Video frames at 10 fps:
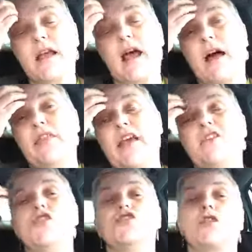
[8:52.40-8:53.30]
And then
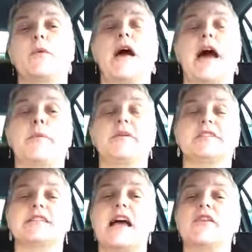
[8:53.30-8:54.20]
usually what happens
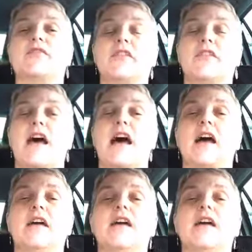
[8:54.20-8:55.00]
is after that,